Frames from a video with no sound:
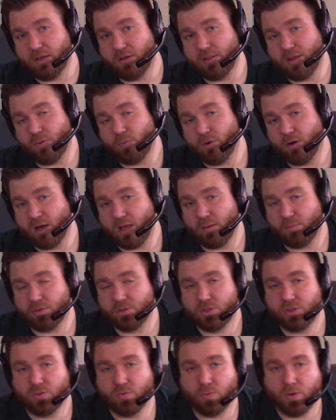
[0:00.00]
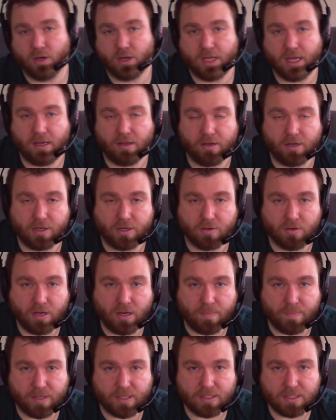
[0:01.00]
They were able to work out an
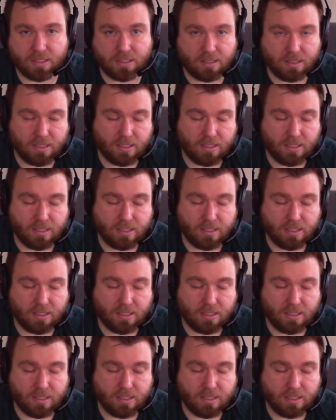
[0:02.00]
agreement.